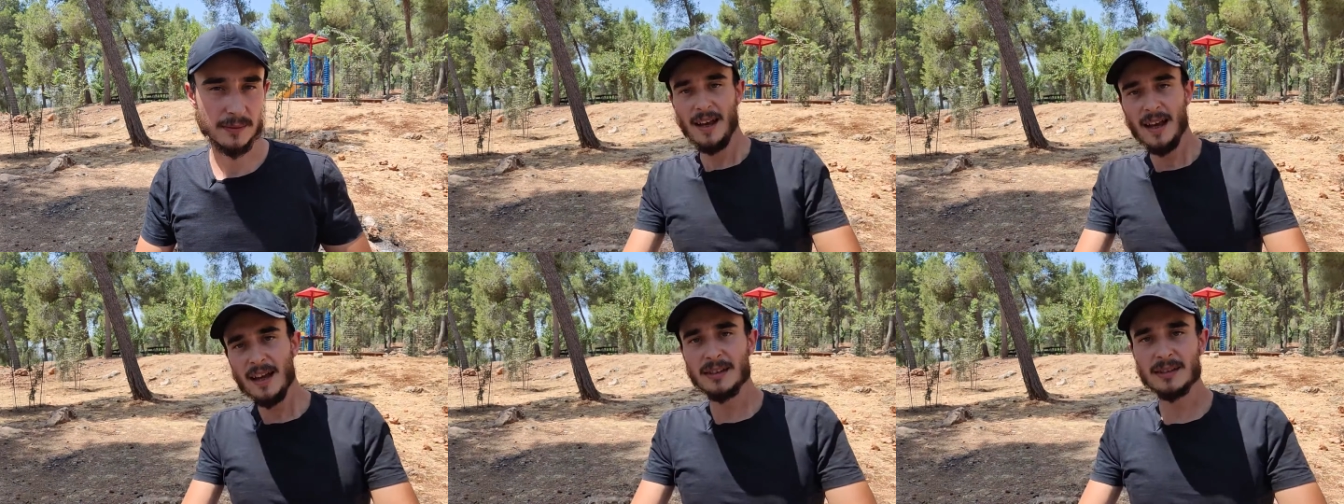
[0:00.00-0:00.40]

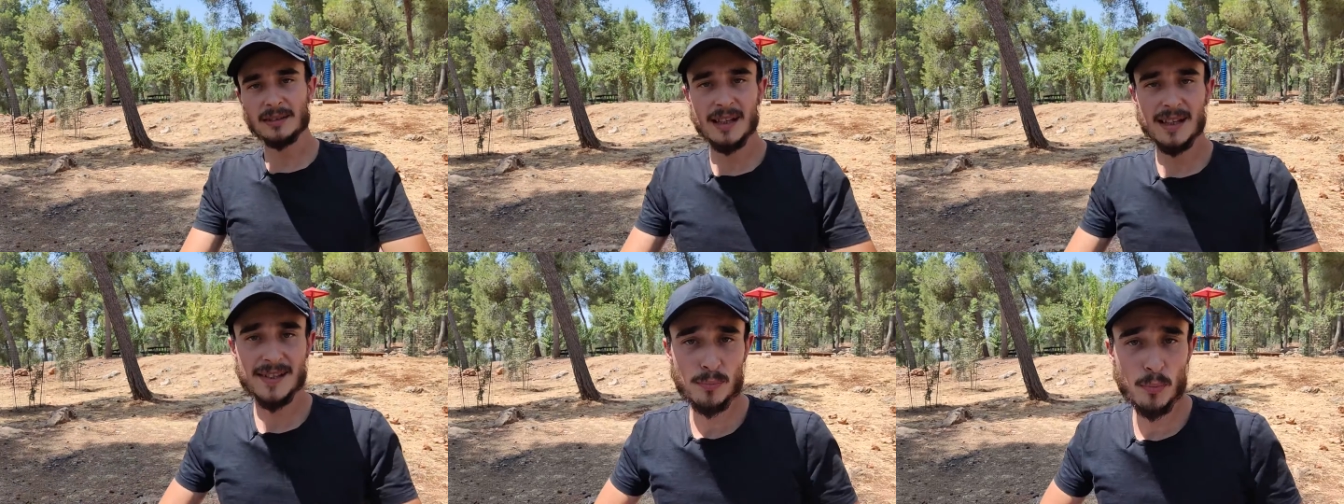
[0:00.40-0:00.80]
And
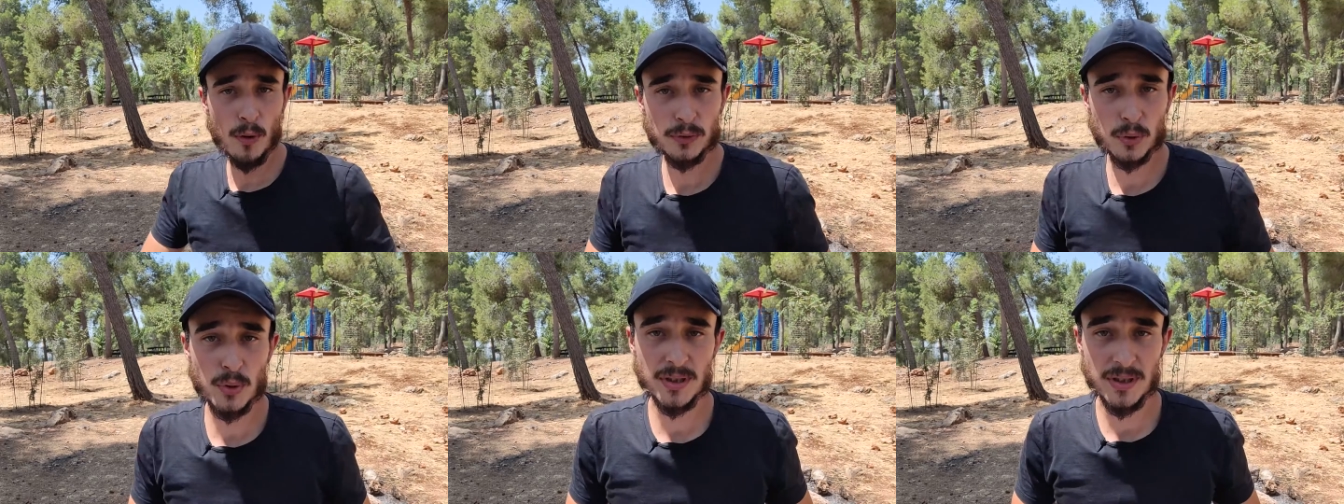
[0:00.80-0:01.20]
let's
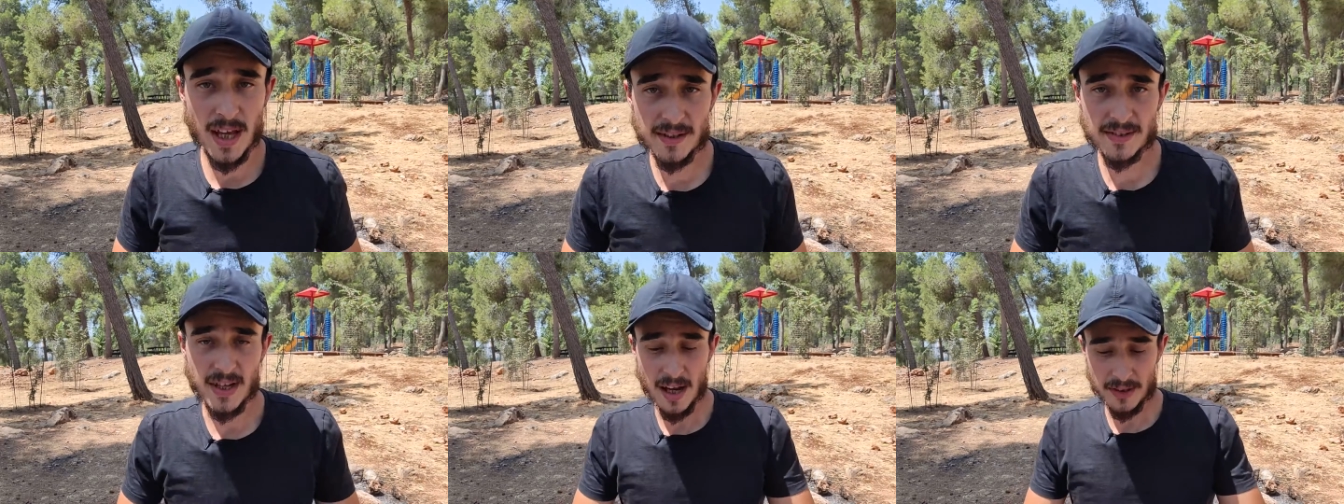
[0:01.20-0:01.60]
move to the
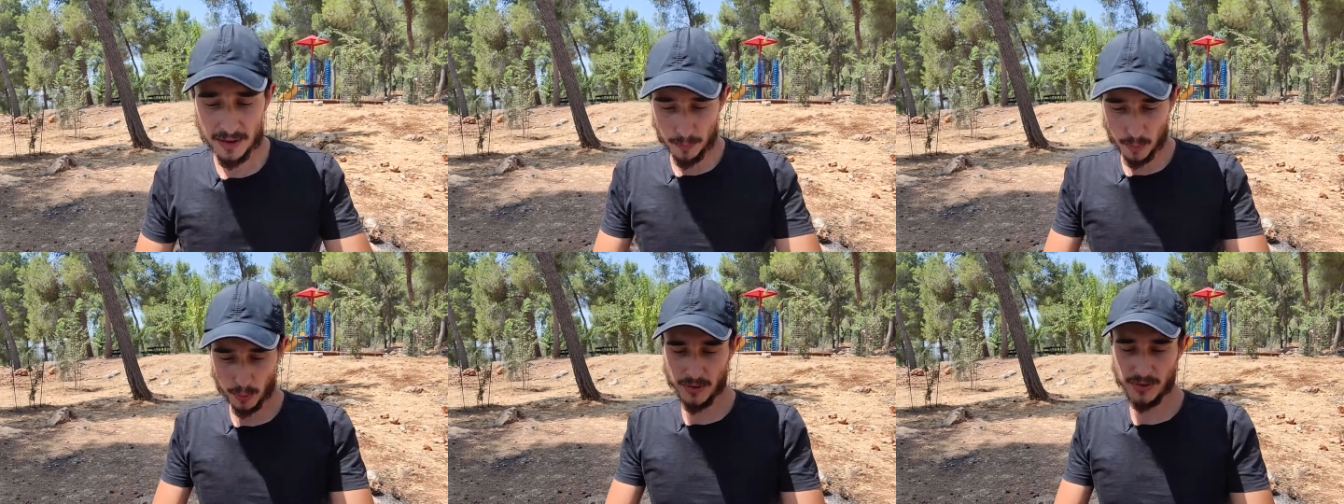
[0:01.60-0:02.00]
next
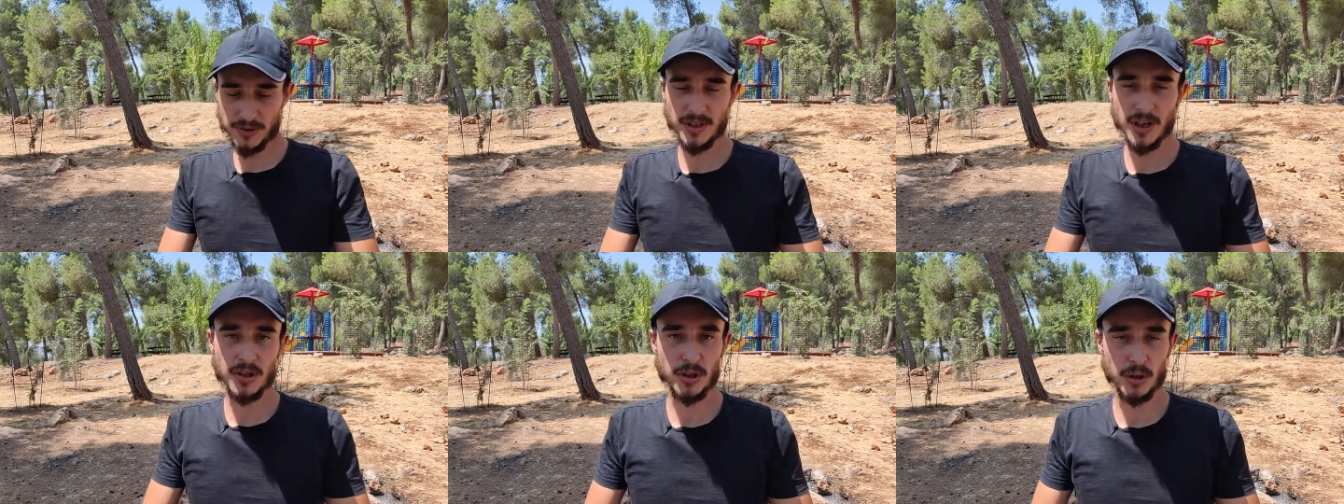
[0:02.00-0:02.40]

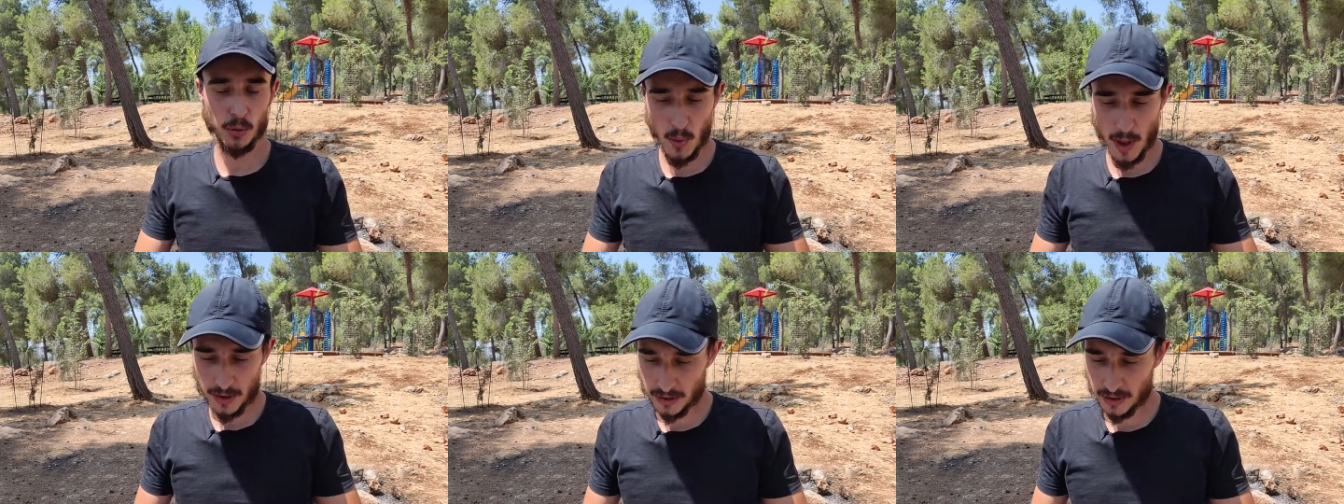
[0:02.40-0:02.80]
anti-procrastination
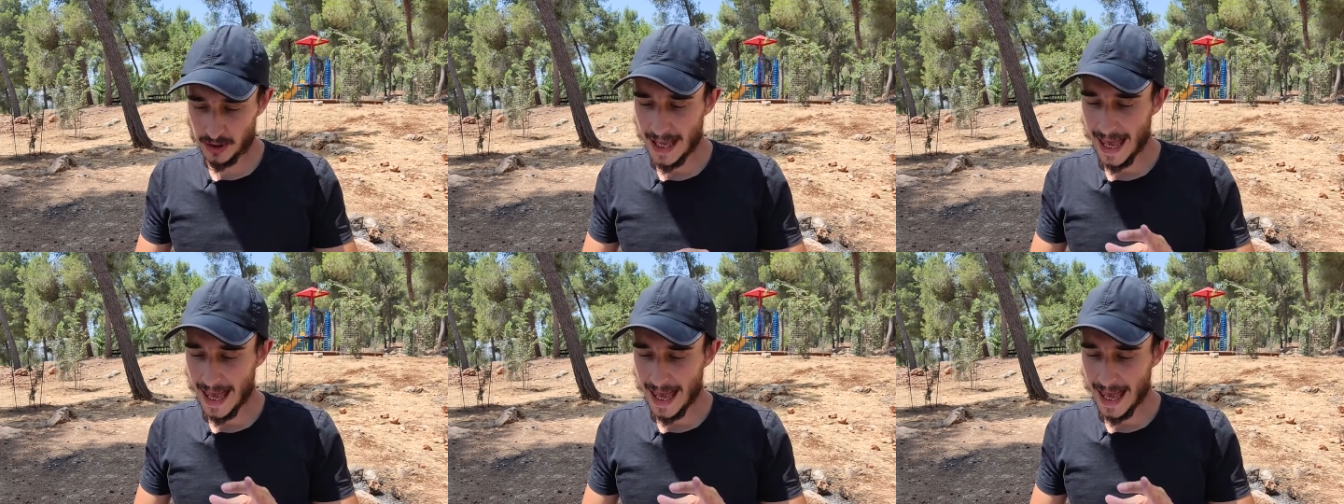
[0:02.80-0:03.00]
question,